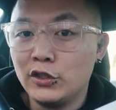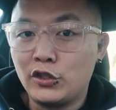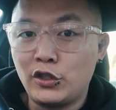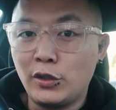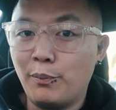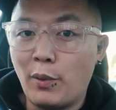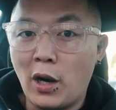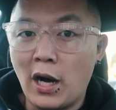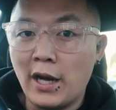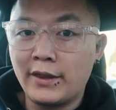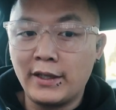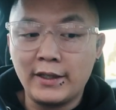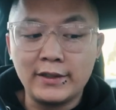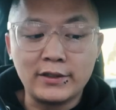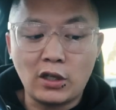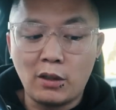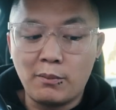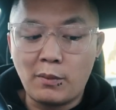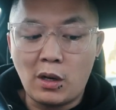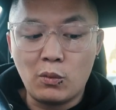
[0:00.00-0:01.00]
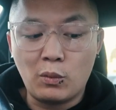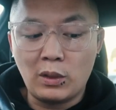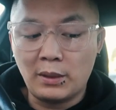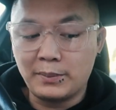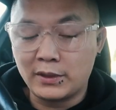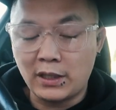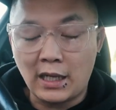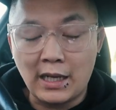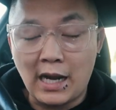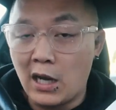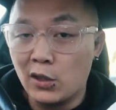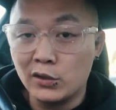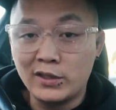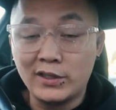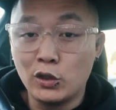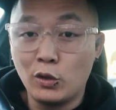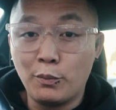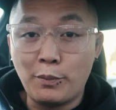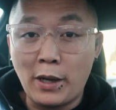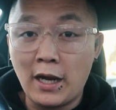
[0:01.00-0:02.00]
to buy things on my website. I'll
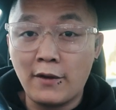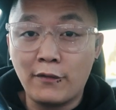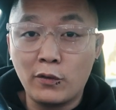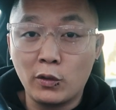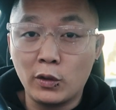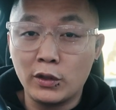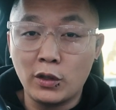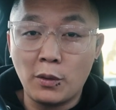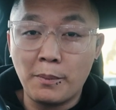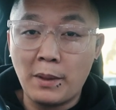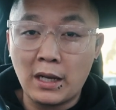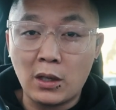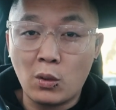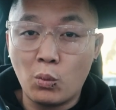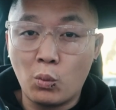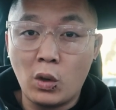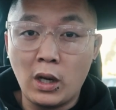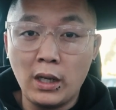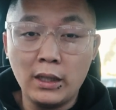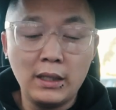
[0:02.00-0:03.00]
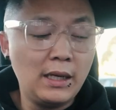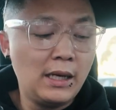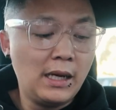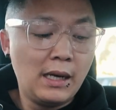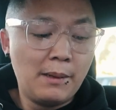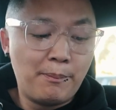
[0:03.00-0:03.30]
still pay for it no matter what.